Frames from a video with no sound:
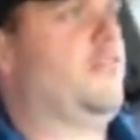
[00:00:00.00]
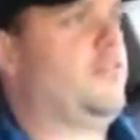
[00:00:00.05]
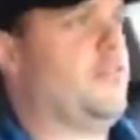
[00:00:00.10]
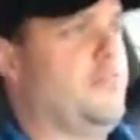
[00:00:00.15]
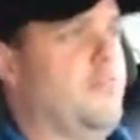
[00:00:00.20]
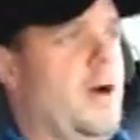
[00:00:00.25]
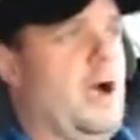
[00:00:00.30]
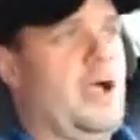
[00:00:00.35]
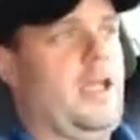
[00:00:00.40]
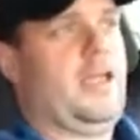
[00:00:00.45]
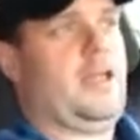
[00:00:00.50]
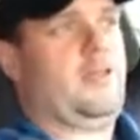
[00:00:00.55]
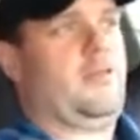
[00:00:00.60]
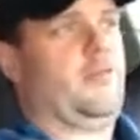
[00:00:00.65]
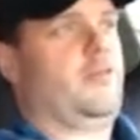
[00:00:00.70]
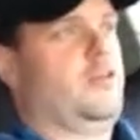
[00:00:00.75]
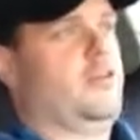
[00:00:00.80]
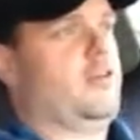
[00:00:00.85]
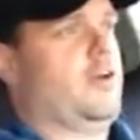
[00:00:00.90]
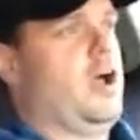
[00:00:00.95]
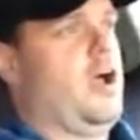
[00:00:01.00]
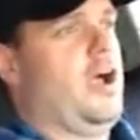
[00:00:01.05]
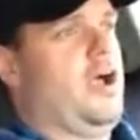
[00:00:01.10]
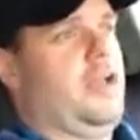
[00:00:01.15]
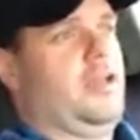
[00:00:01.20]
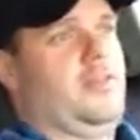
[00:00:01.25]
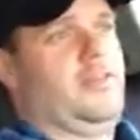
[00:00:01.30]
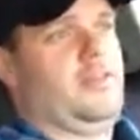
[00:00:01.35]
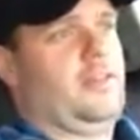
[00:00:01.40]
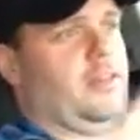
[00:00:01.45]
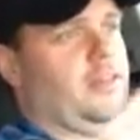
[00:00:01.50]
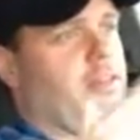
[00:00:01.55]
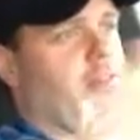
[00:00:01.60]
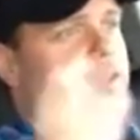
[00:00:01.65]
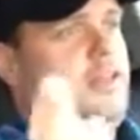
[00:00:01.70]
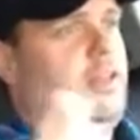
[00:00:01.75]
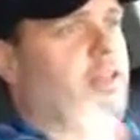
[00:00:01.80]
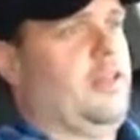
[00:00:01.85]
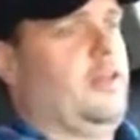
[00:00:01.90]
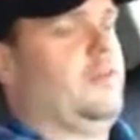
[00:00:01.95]
If you buy in when you're high,
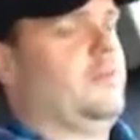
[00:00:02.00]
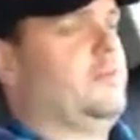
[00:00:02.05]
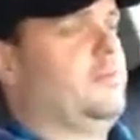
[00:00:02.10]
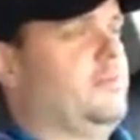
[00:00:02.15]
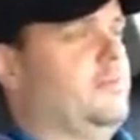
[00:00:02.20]
you know.